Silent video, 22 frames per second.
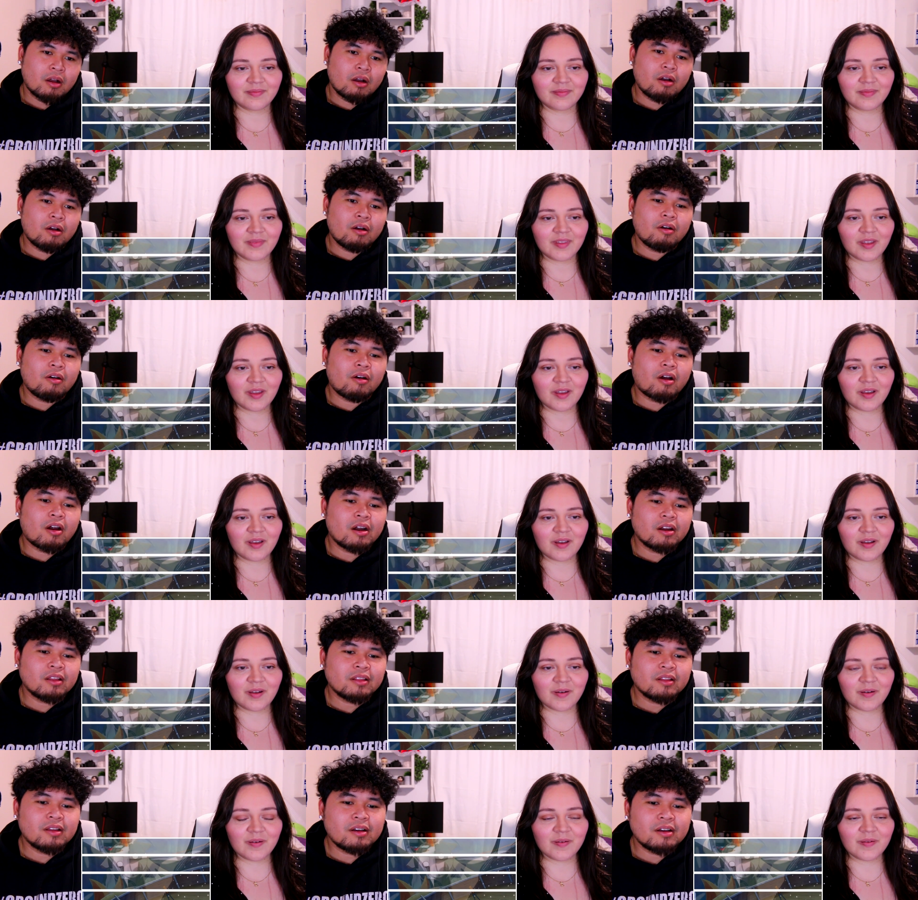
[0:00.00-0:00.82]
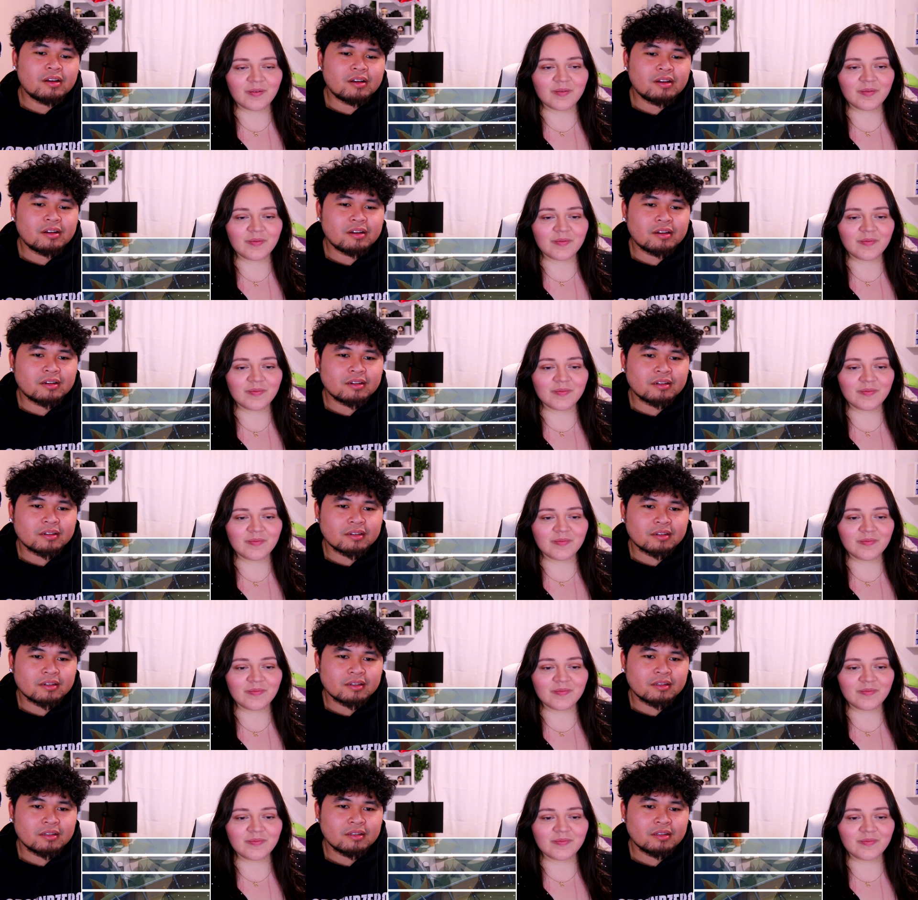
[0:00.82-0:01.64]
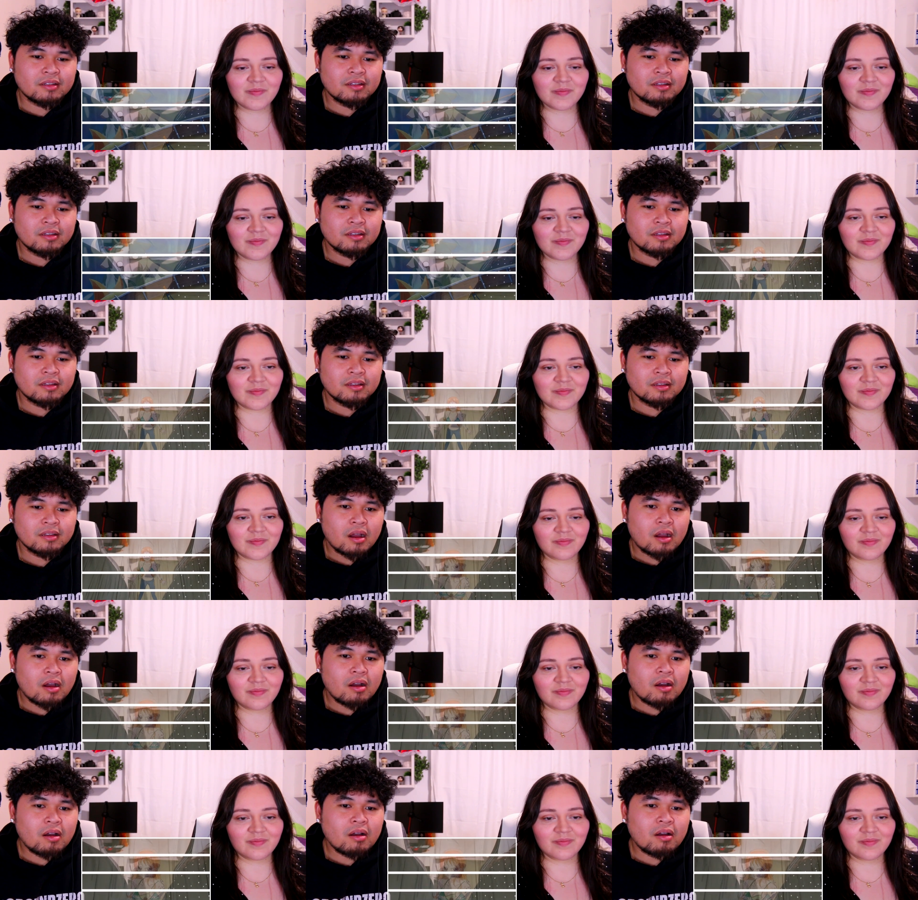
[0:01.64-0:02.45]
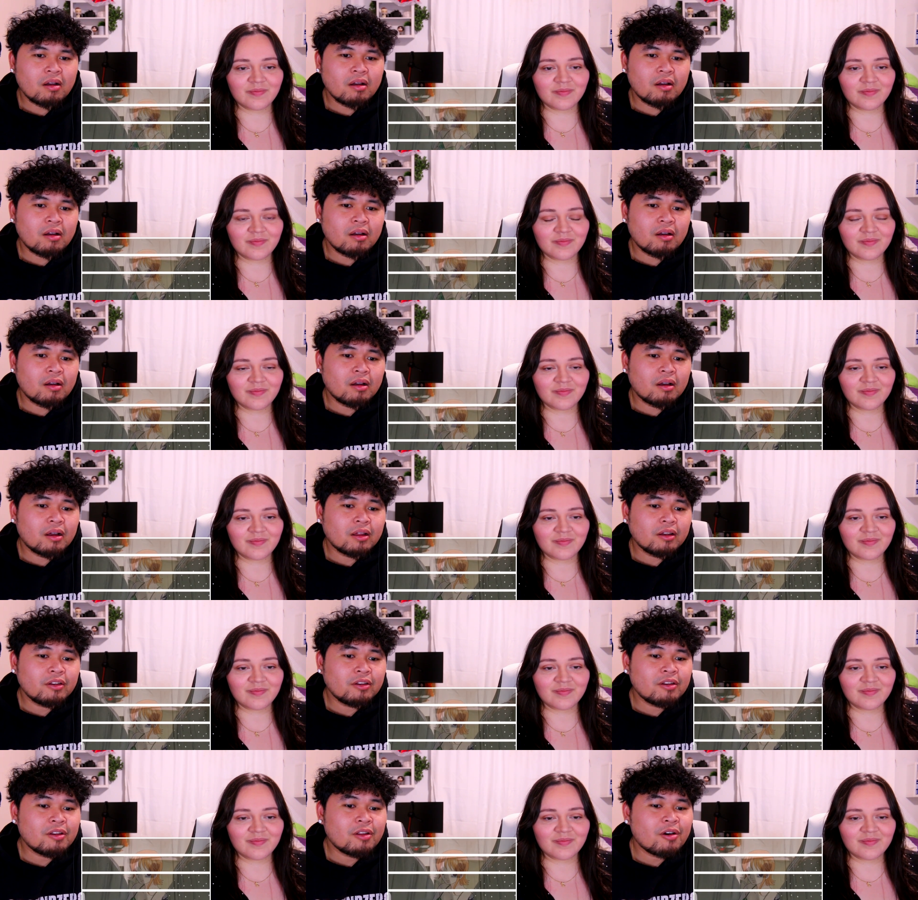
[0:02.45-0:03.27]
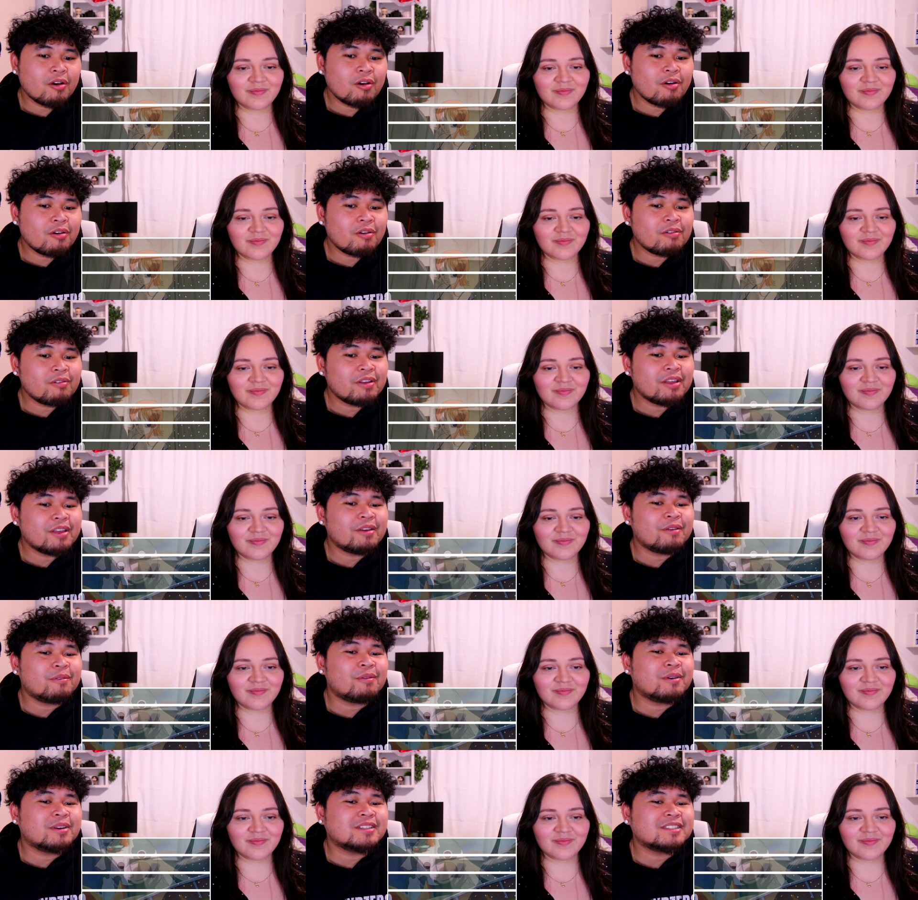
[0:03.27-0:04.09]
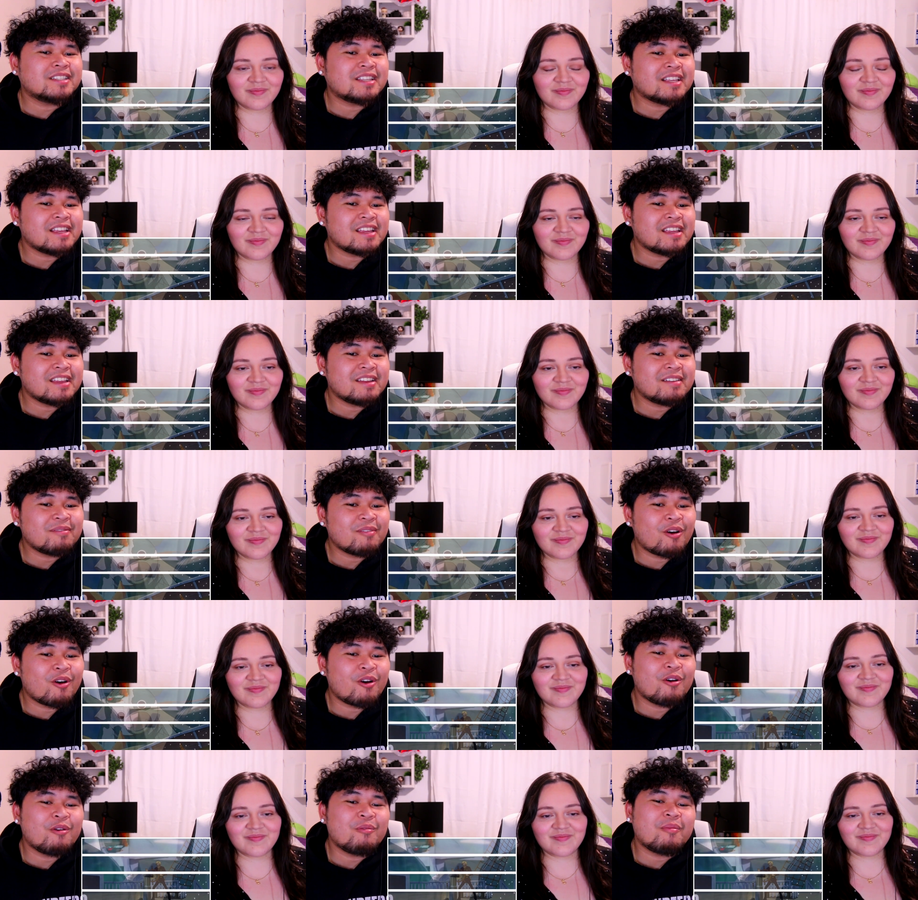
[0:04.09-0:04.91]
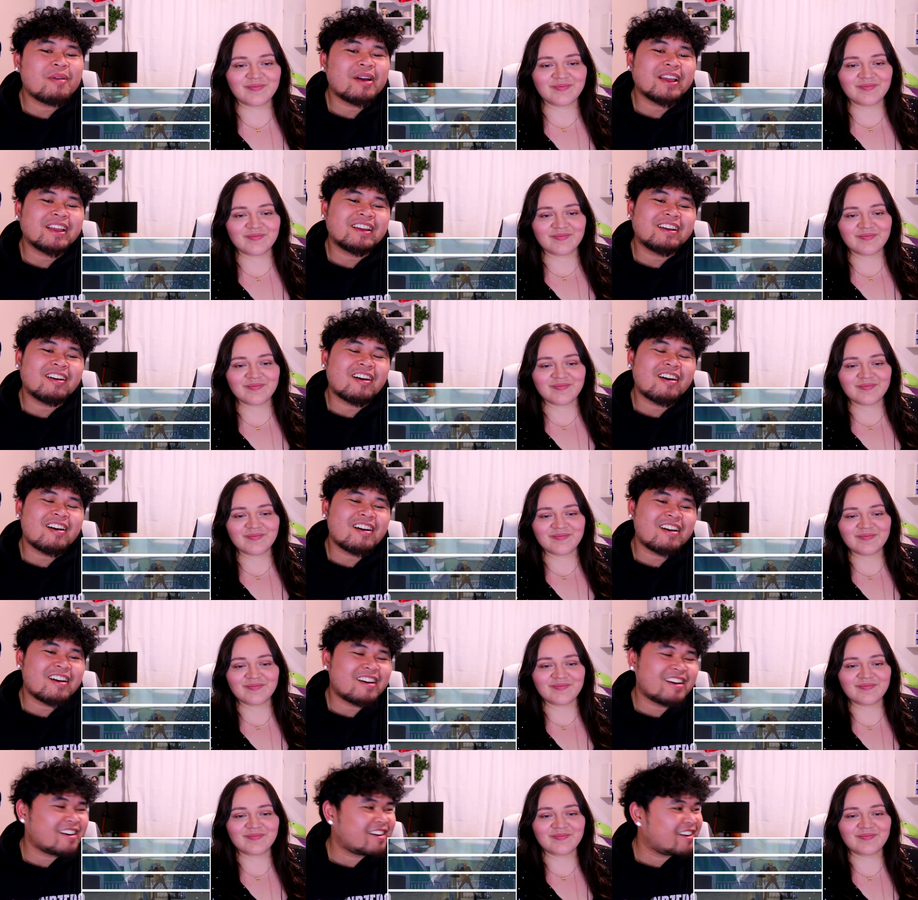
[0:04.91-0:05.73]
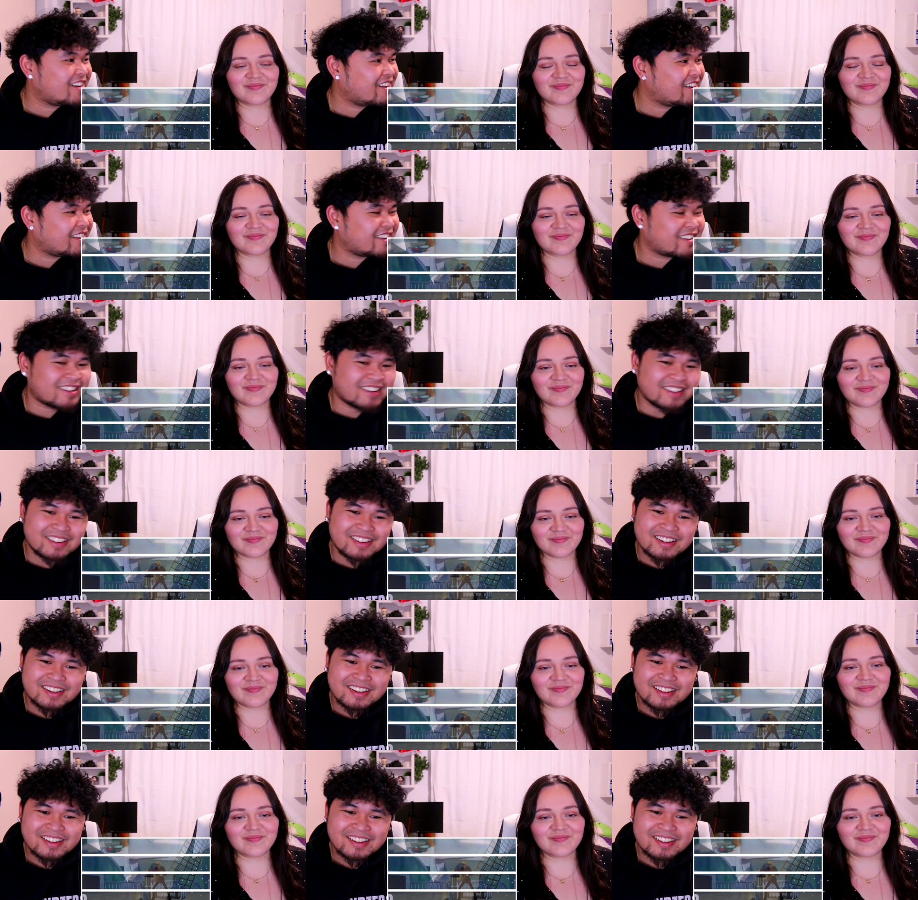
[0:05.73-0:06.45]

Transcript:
Speaker 1: Oh, Arlong! Oh no, it was him! Oh my god!